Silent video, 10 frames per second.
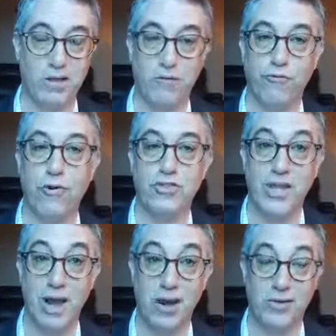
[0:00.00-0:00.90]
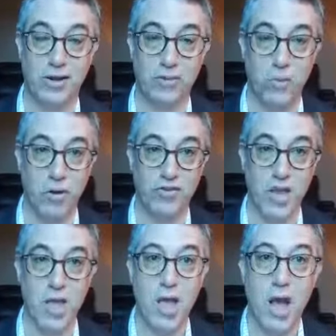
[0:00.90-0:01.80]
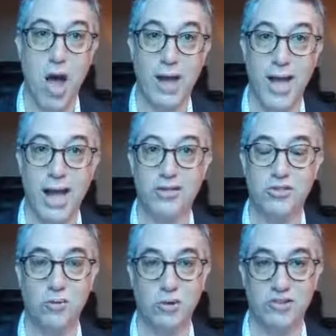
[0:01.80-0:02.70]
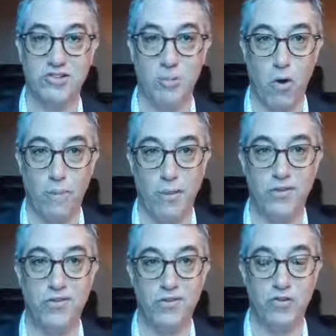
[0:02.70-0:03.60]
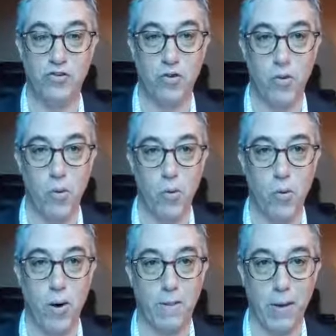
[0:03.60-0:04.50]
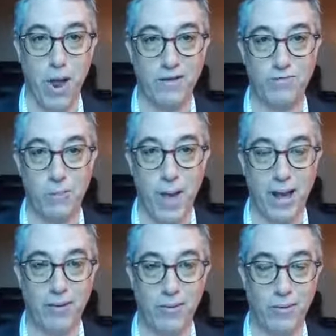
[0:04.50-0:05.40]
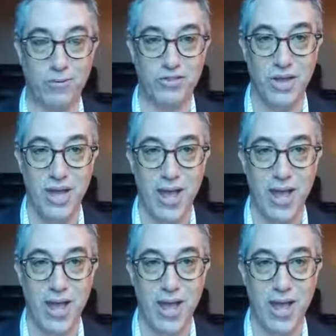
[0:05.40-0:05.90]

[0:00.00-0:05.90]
And the first thing I did was I actually went to small businesses who were applying for bank loans